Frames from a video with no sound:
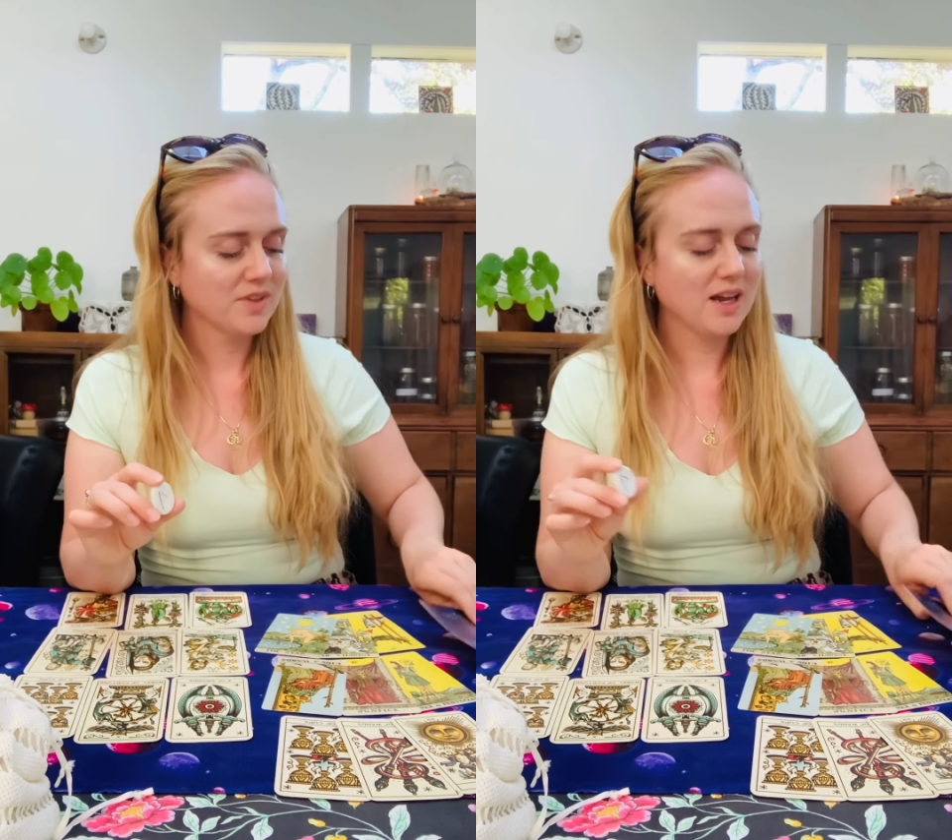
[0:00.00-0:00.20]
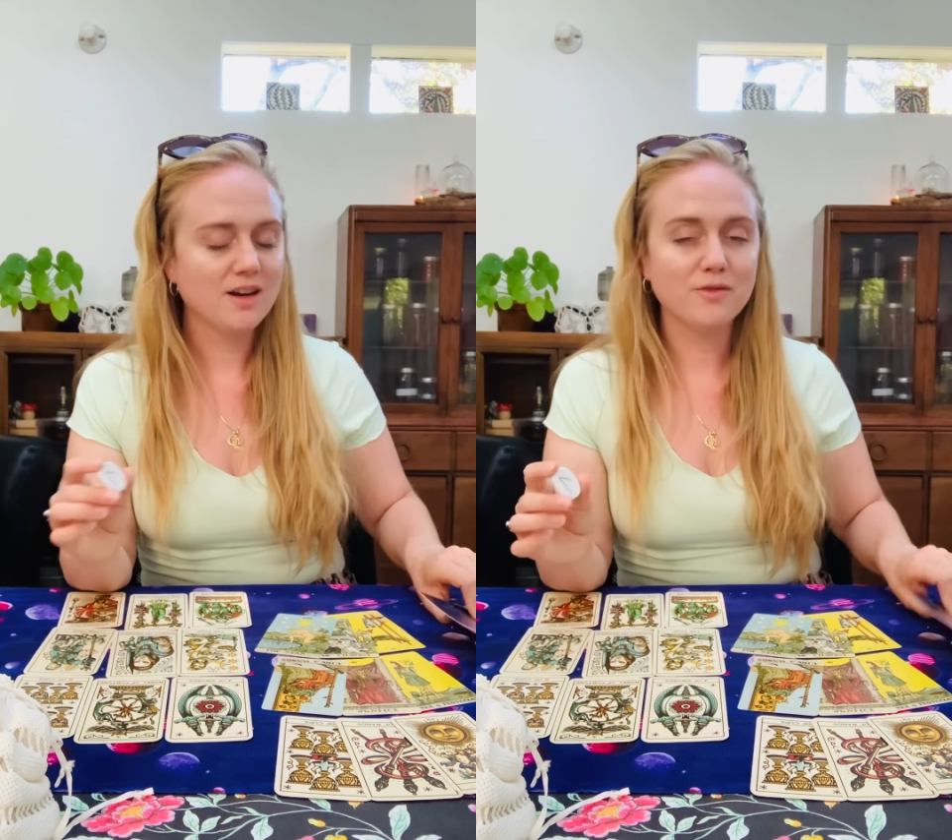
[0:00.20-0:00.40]

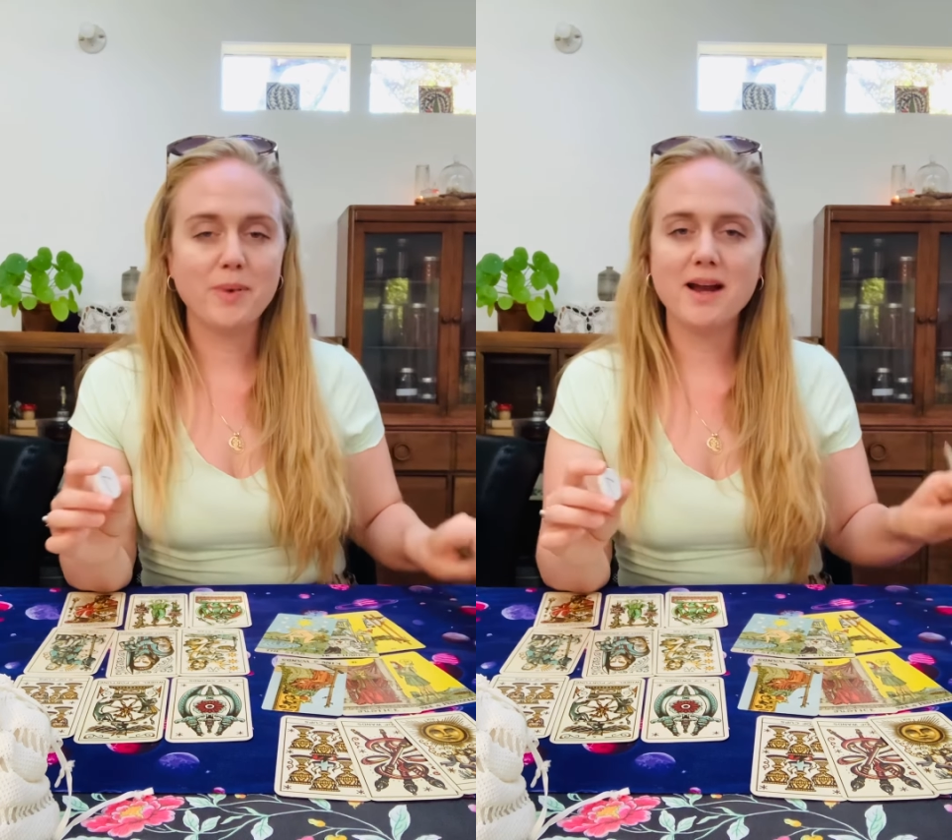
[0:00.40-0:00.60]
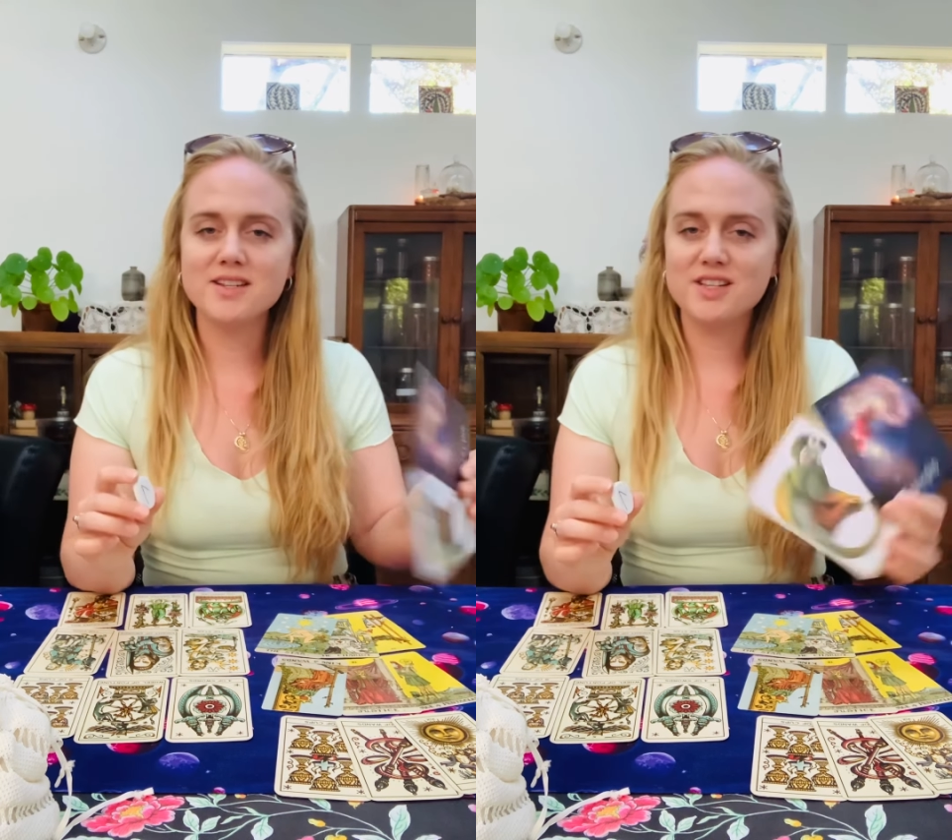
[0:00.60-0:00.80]
kind of
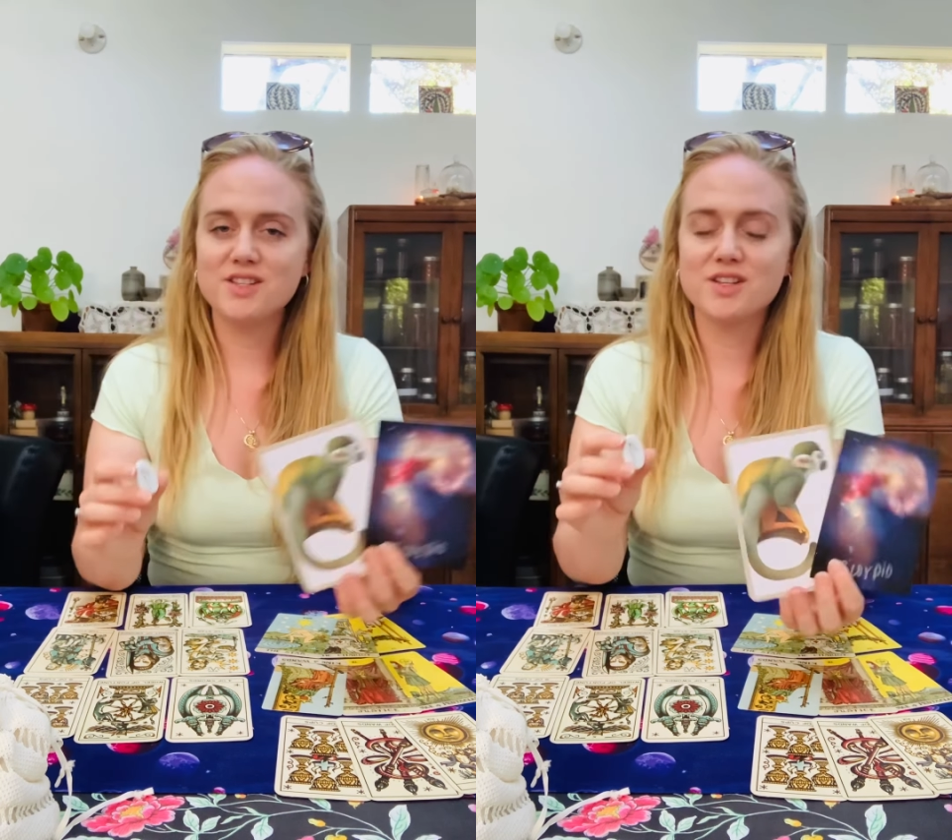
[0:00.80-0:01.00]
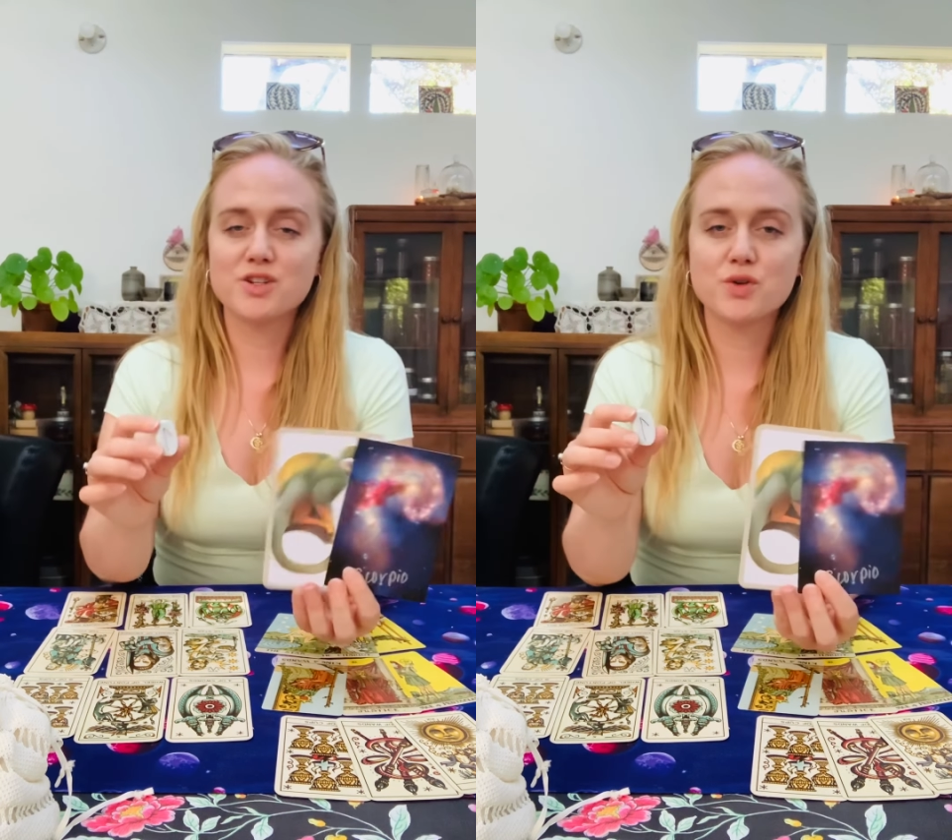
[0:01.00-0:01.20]

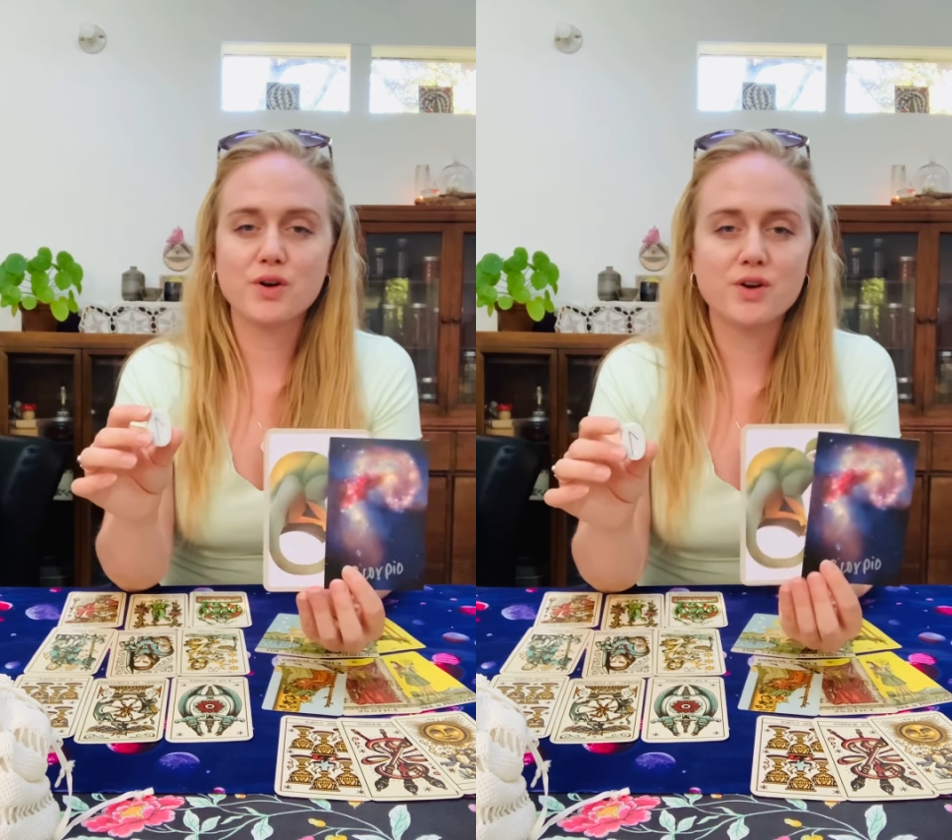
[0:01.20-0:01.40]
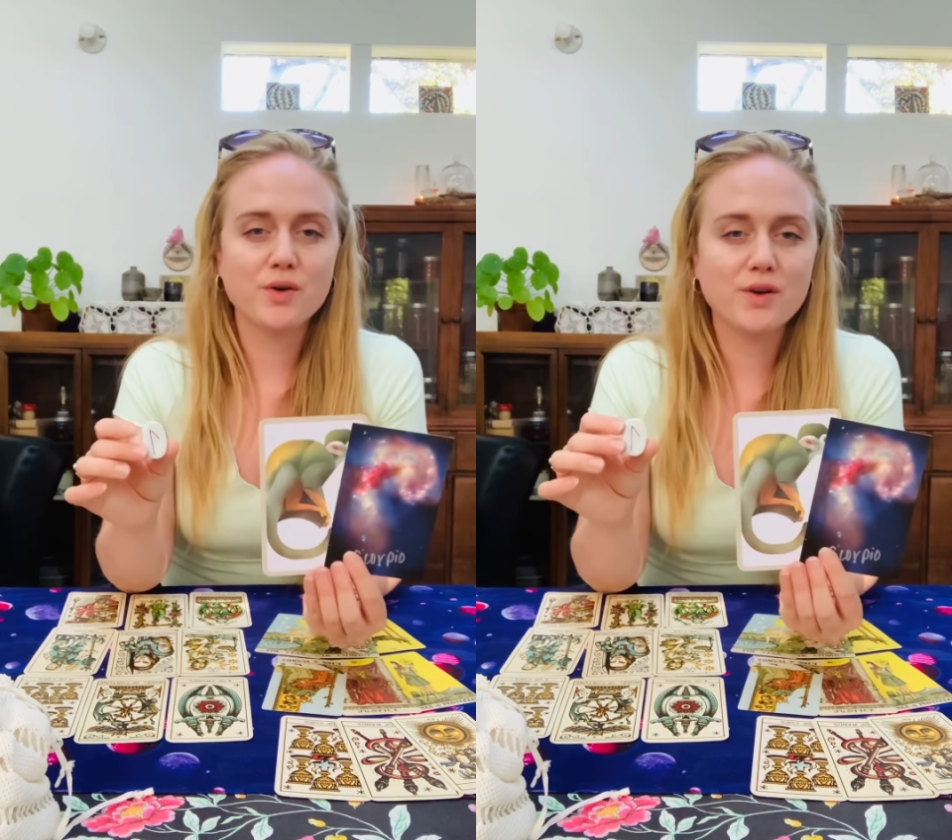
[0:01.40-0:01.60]
Pisces-ish
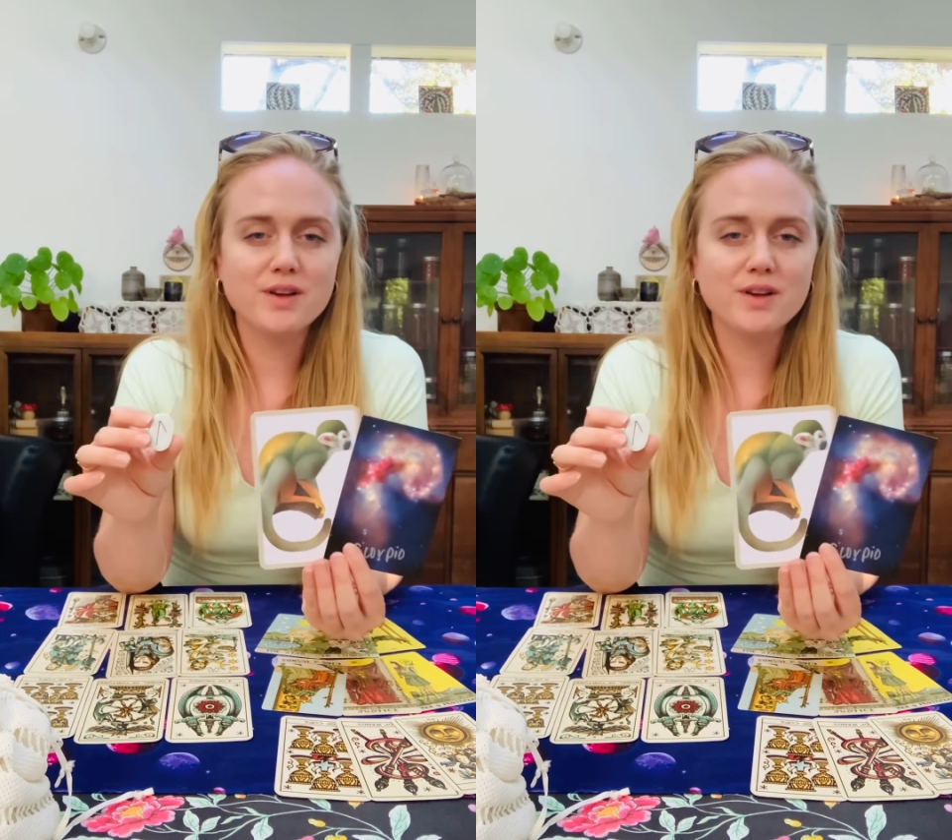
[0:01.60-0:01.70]
or